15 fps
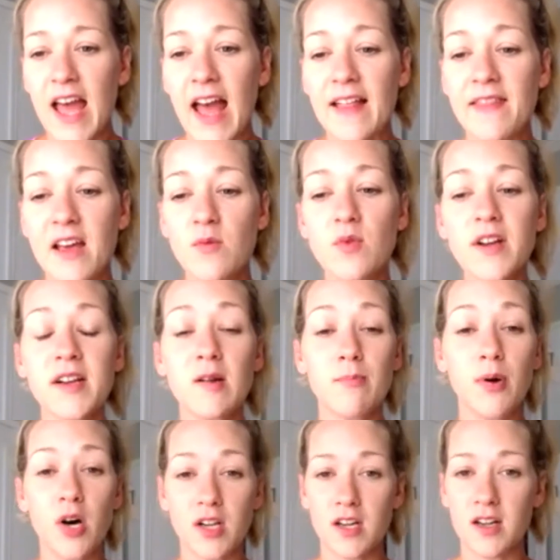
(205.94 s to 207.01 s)
And then we're going to
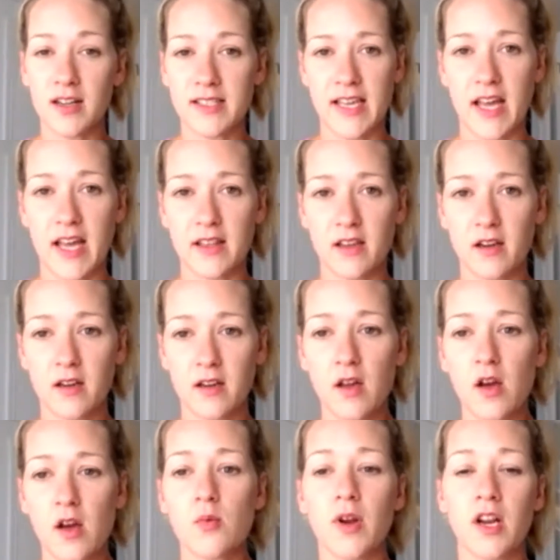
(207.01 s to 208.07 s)
put it all together.
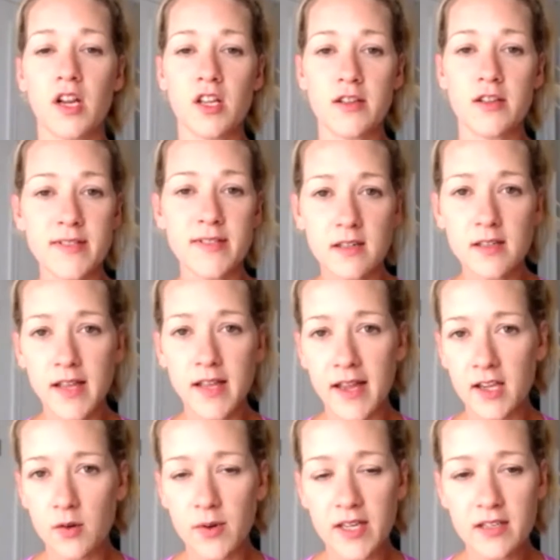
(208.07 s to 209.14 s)
We're going to use their
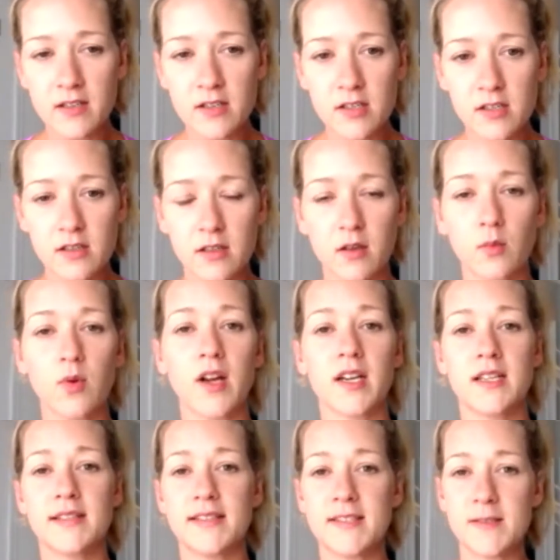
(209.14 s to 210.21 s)
language. We're going
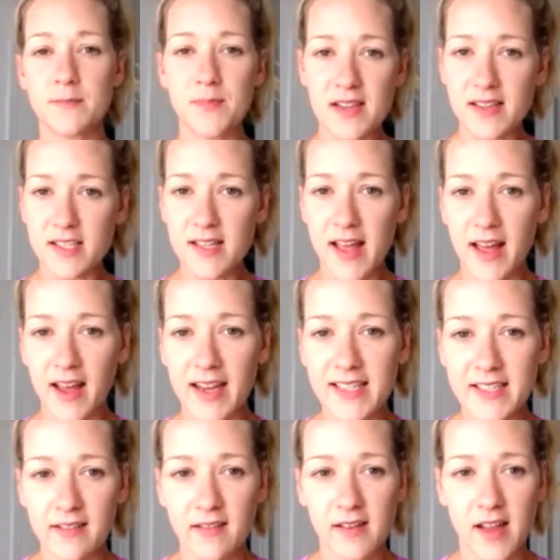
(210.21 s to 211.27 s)
to speak to that
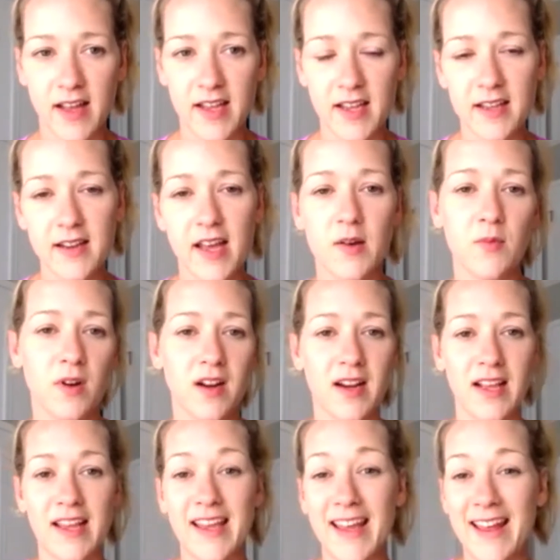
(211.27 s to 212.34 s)
ideal client, and we're
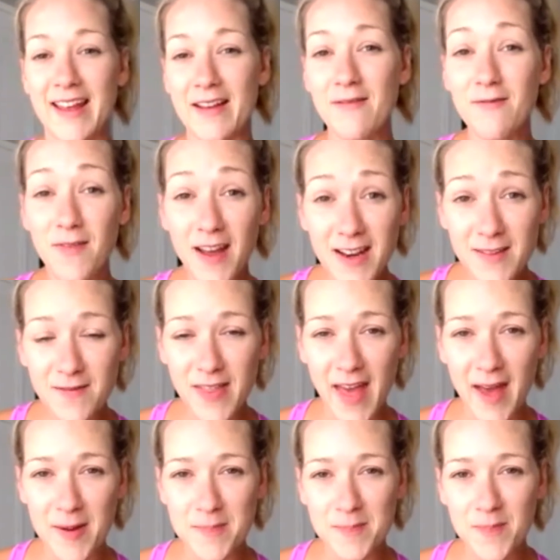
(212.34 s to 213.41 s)
going to get in front of
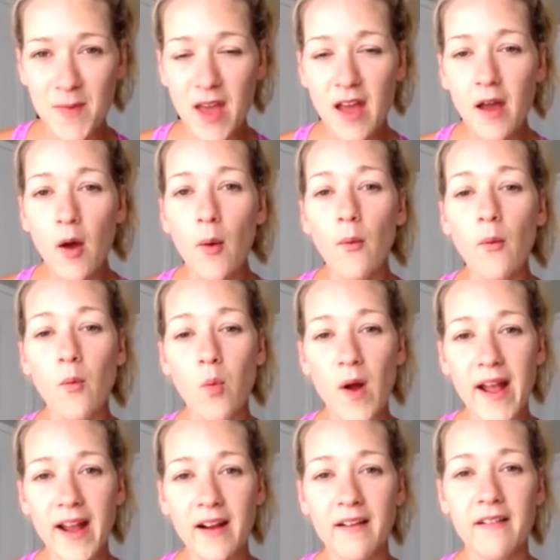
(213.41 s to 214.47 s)
them
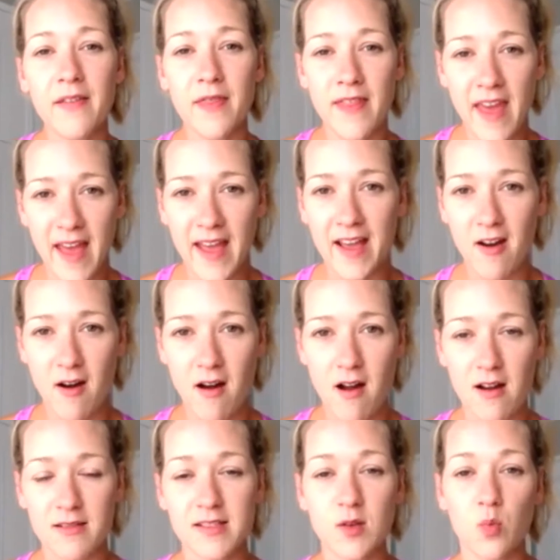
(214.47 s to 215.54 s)
where they
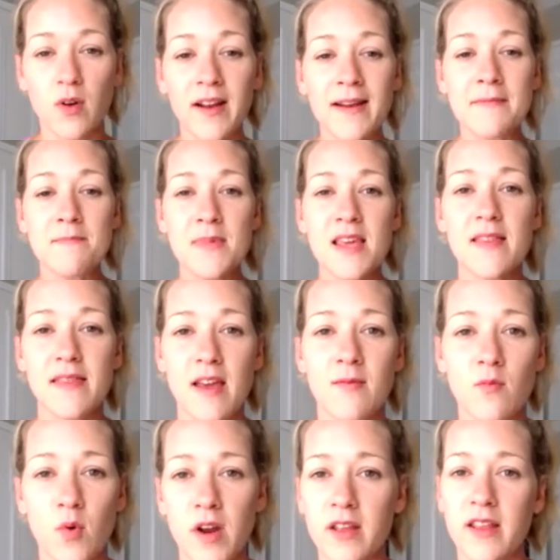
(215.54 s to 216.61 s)
are. So we're going to meet
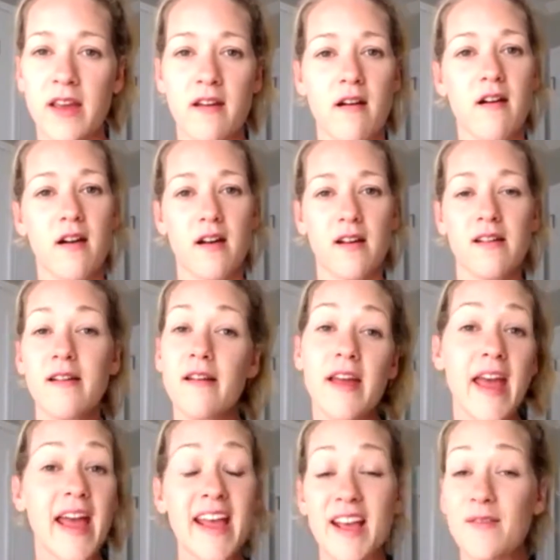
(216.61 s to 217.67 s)
them where they are.
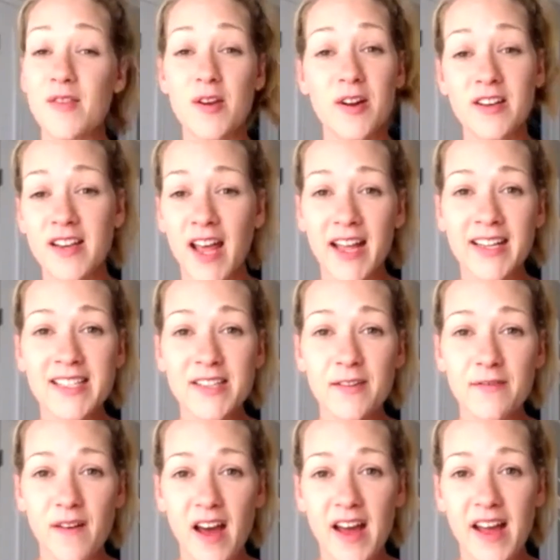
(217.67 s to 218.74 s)
Hey, if they're a
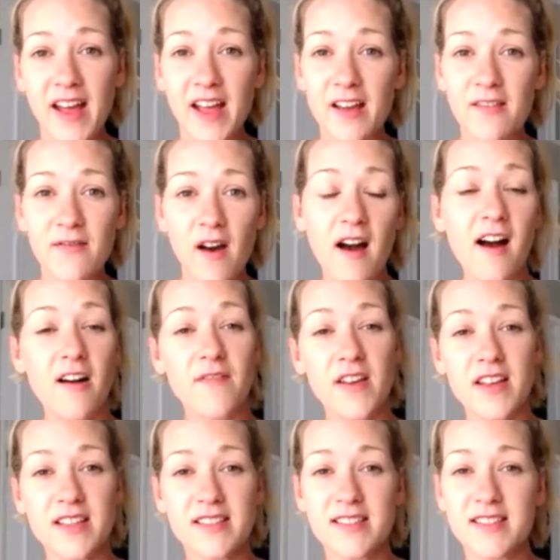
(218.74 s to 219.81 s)
9-to-5
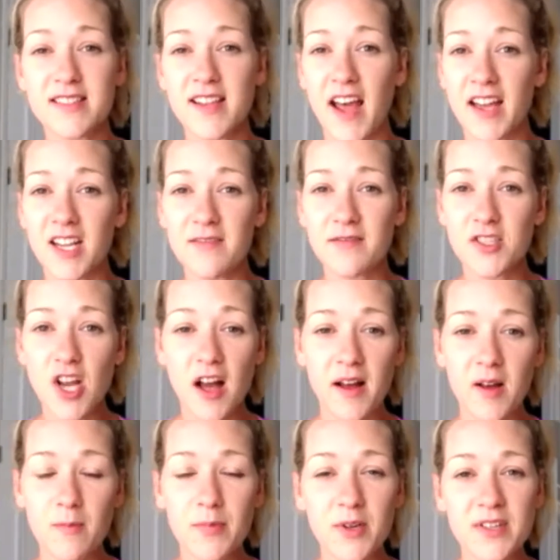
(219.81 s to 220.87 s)
office kind of
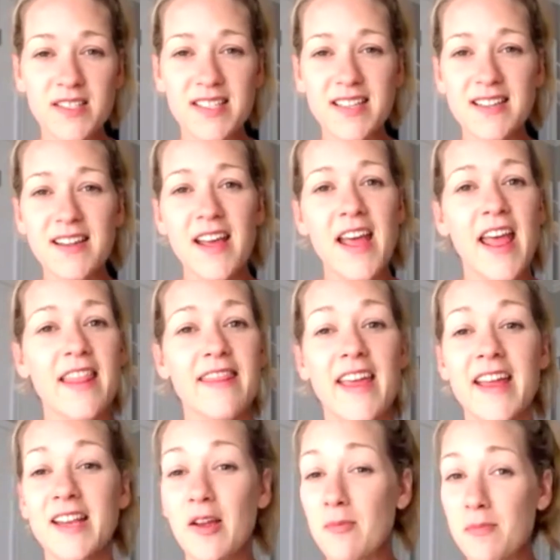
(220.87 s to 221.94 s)
job person,
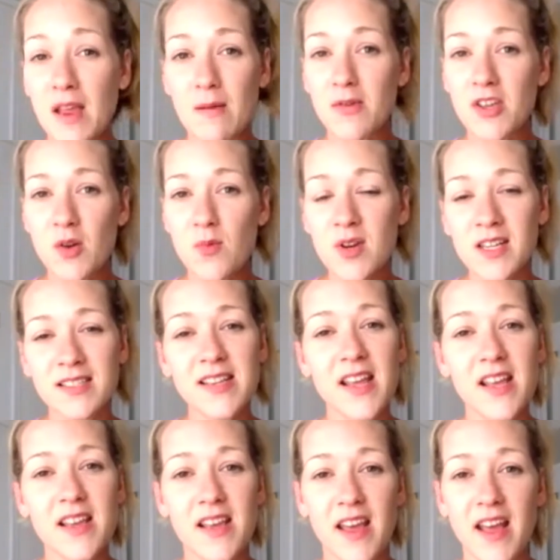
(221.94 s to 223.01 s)
then maybe you want to
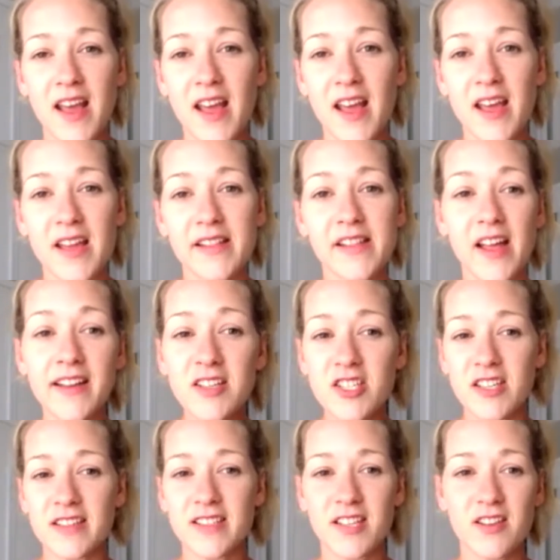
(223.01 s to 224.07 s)
take a lunch
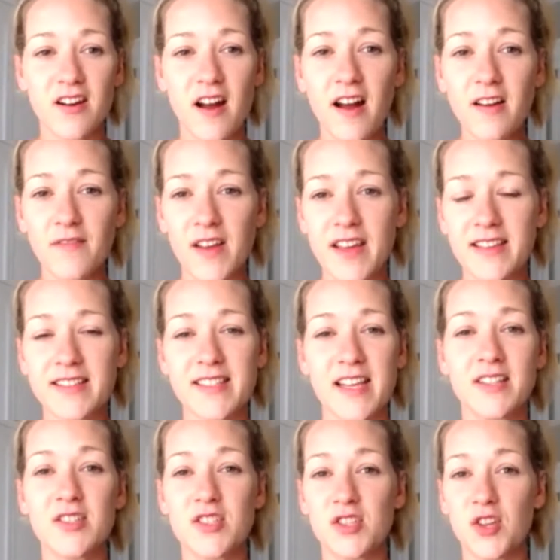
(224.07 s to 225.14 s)
into their office
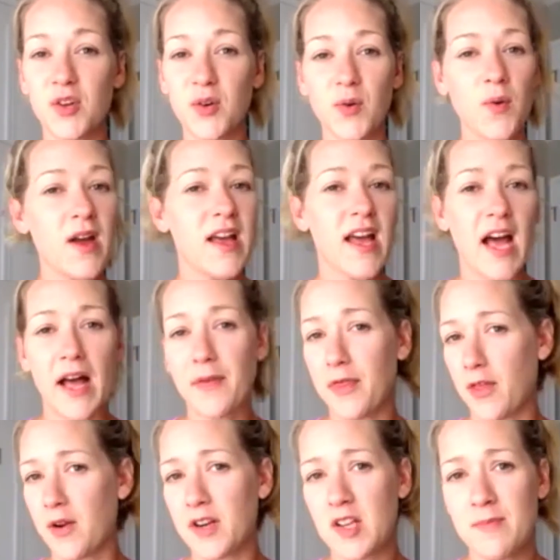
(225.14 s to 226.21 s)
and do a
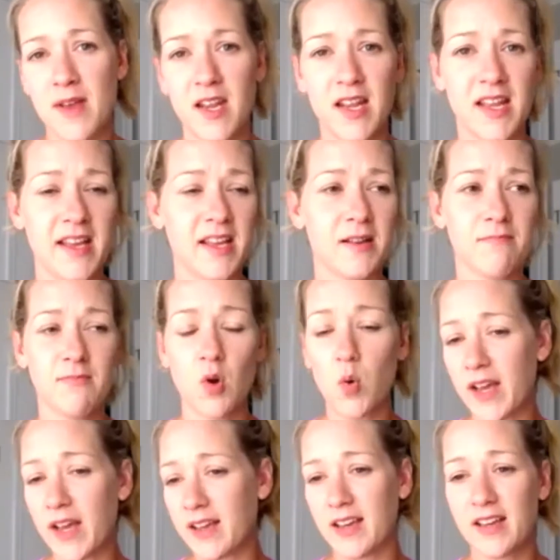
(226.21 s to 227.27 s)
30-minute
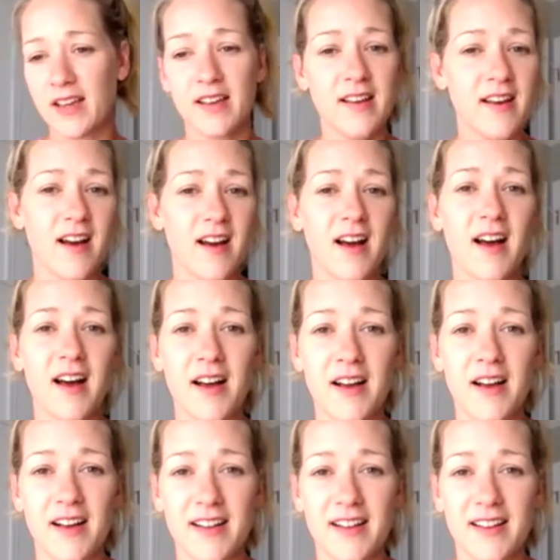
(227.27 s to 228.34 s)
quick
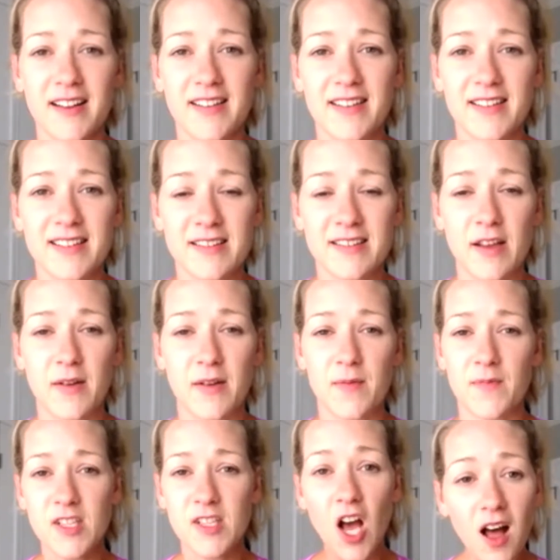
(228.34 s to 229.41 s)

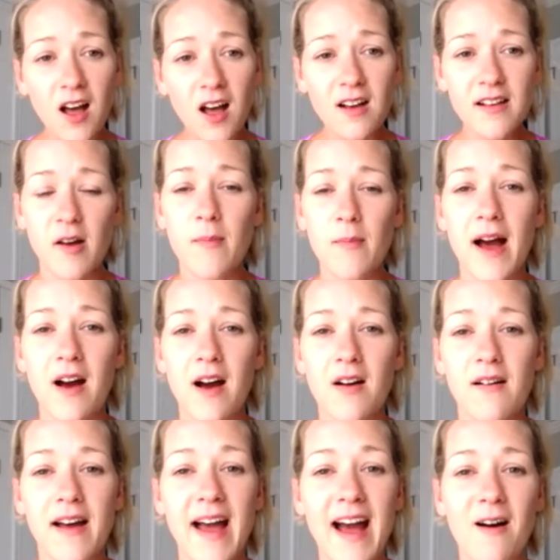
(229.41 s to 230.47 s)
talk
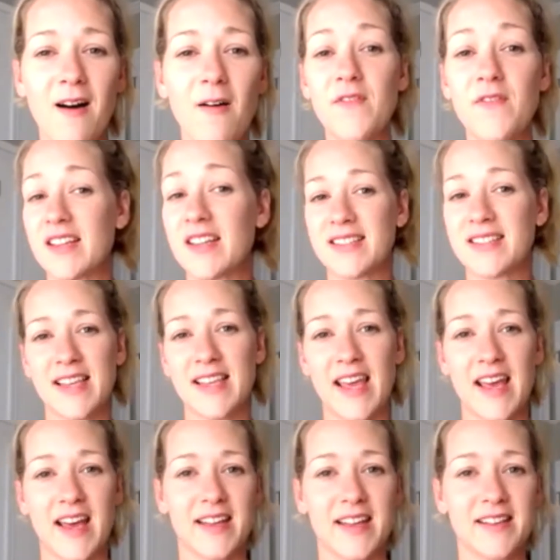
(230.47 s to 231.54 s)
about how fitness
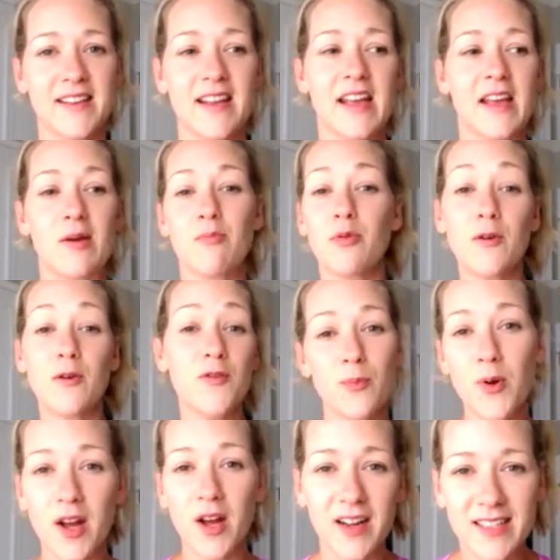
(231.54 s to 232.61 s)
can improve their
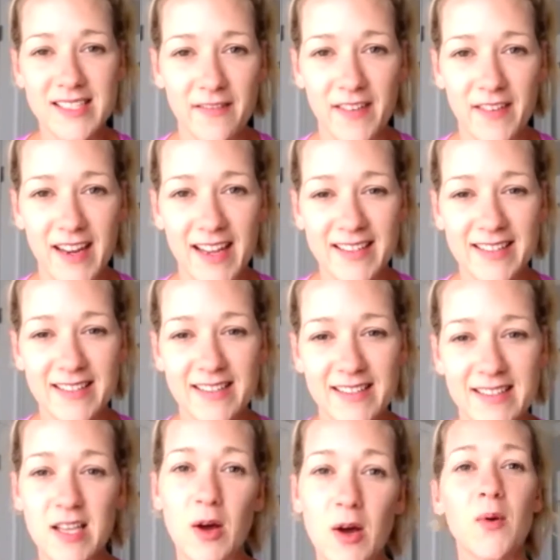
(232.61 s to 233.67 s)
productivity.
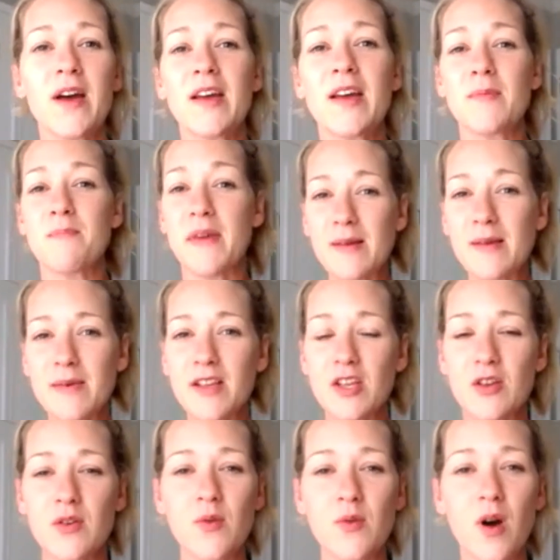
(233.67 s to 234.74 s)
So maybe
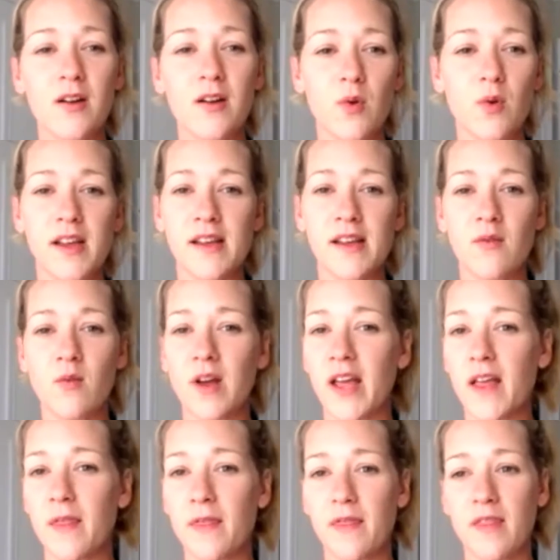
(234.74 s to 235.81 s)
you are working
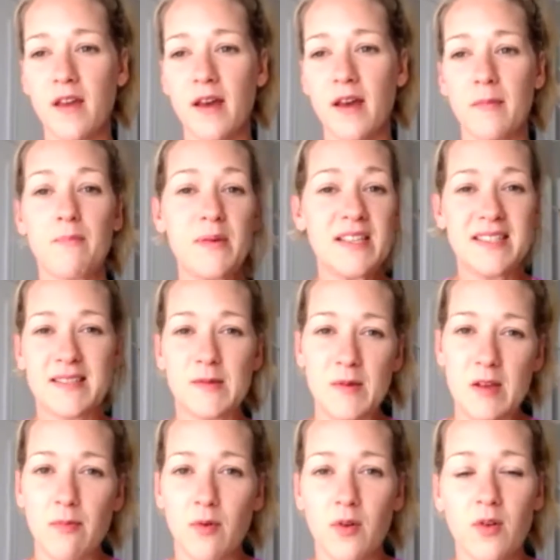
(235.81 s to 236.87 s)
with business
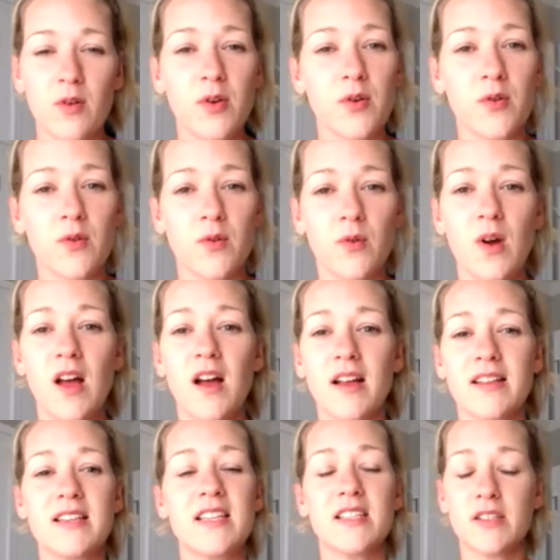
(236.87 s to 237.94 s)
people who
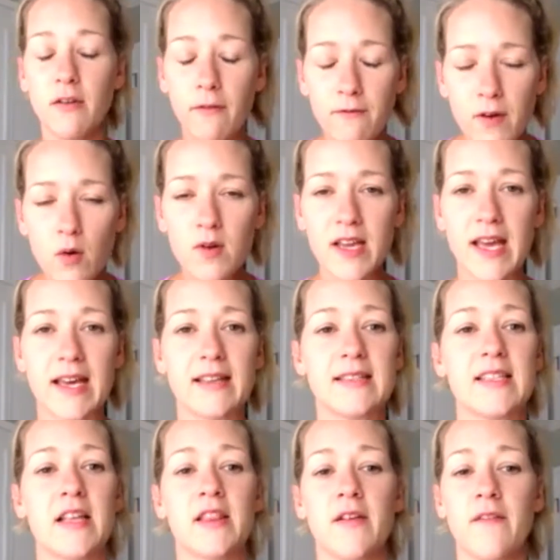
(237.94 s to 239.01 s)
need to
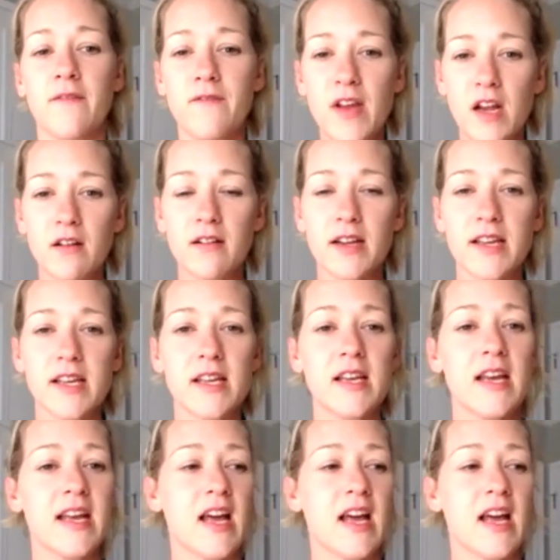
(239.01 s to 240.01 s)
focus, and they're very